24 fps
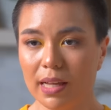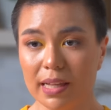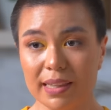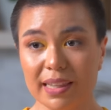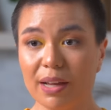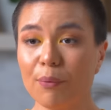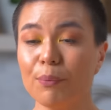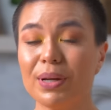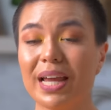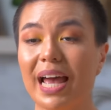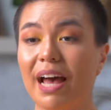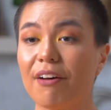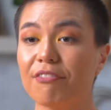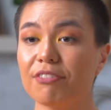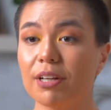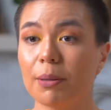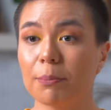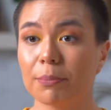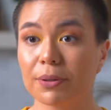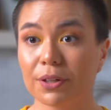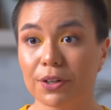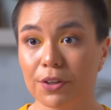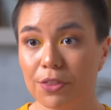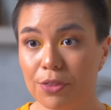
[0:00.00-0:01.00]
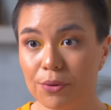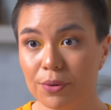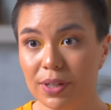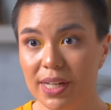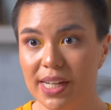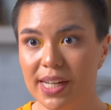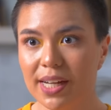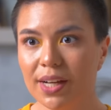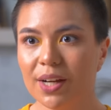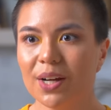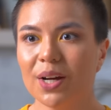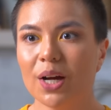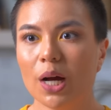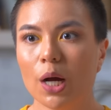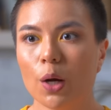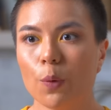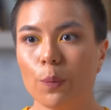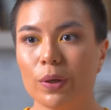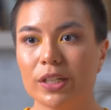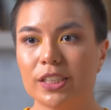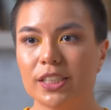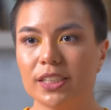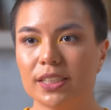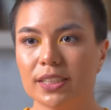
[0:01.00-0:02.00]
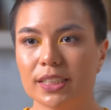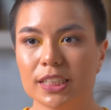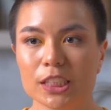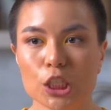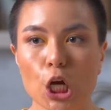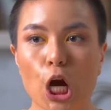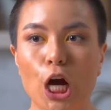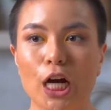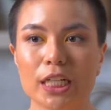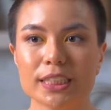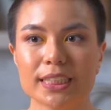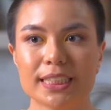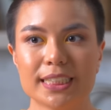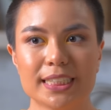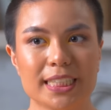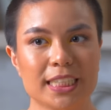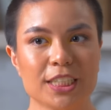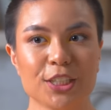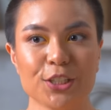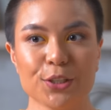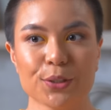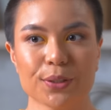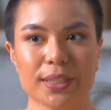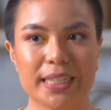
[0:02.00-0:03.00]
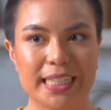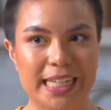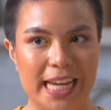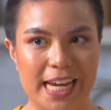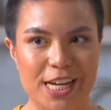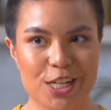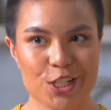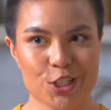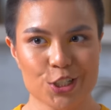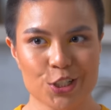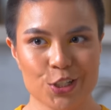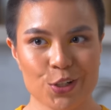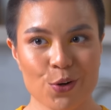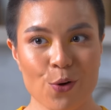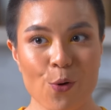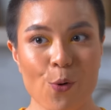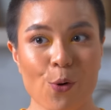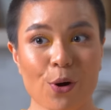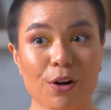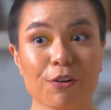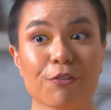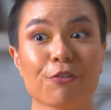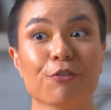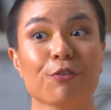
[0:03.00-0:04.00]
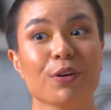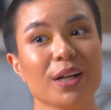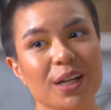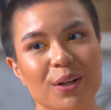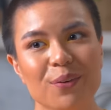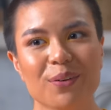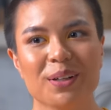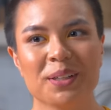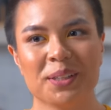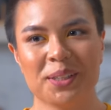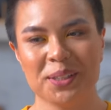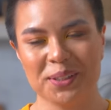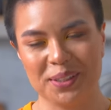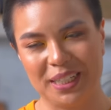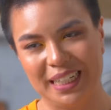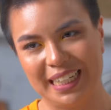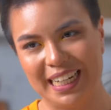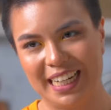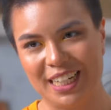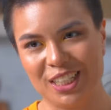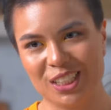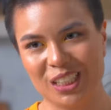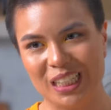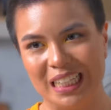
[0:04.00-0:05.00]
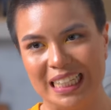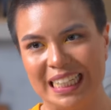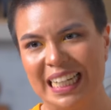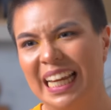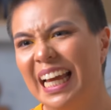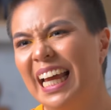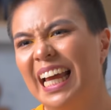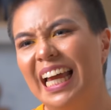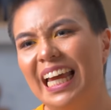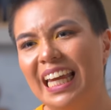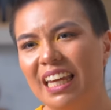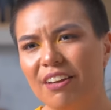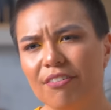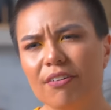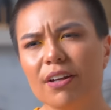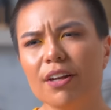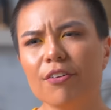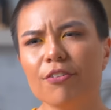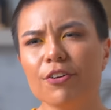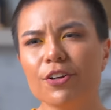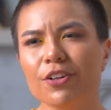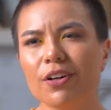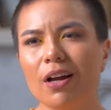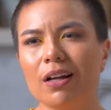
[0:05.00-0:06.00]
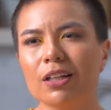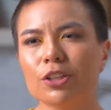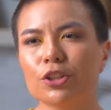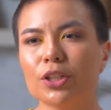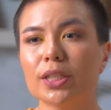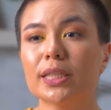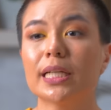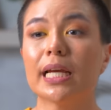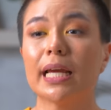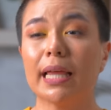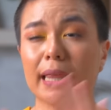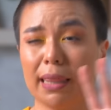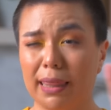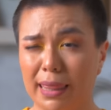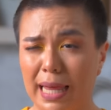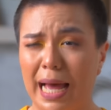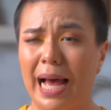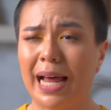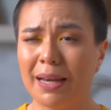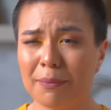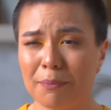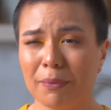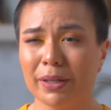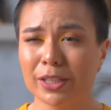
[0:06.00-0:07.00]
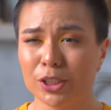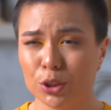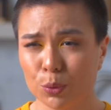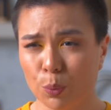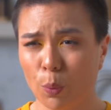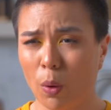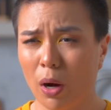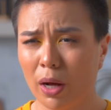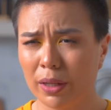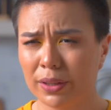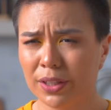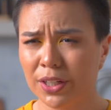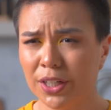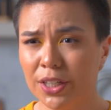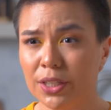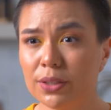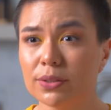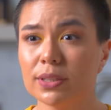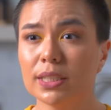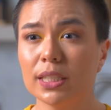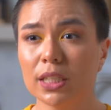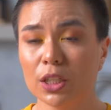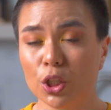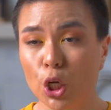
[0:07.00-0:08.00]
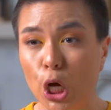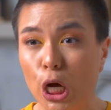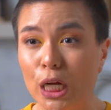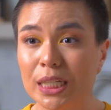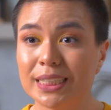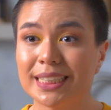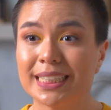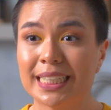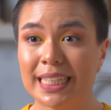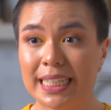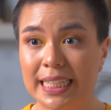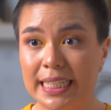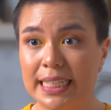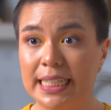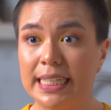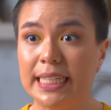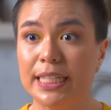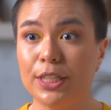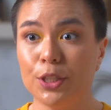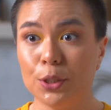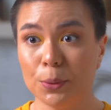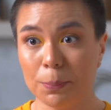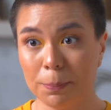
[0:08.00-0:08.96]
Then we have number 3, which is constant urination or frequent urination. Even if you're not drinking that much water, you still constantly need to